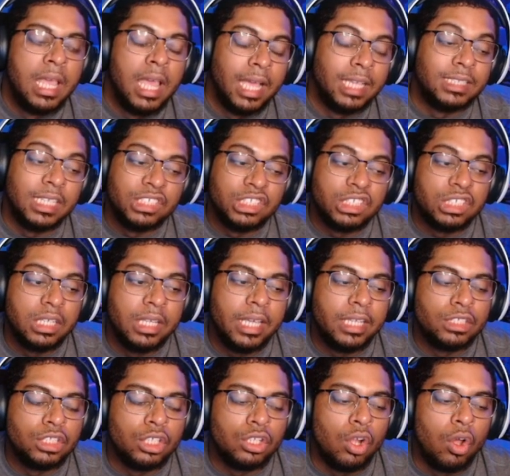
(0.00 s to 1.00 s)
Essentially,
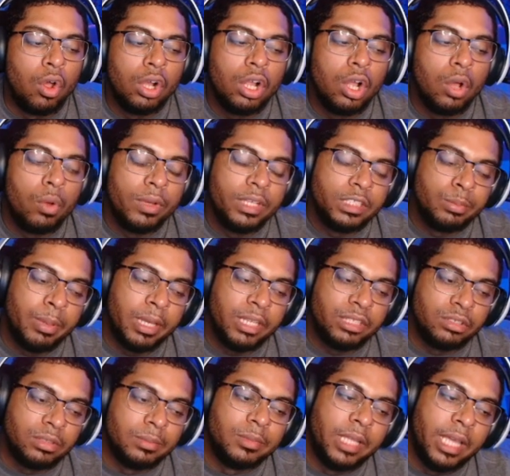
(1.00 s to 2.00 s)
it's an ongoing
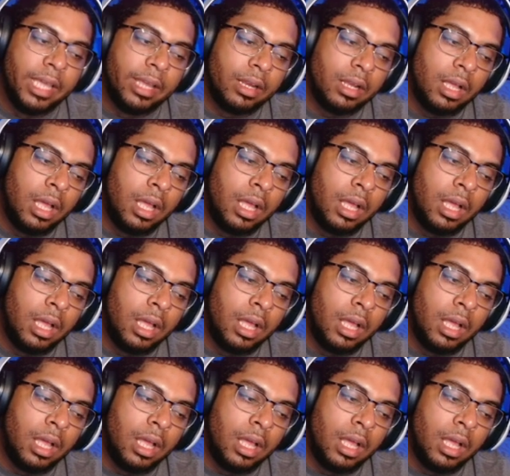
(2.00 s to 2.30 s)
spectrum deck.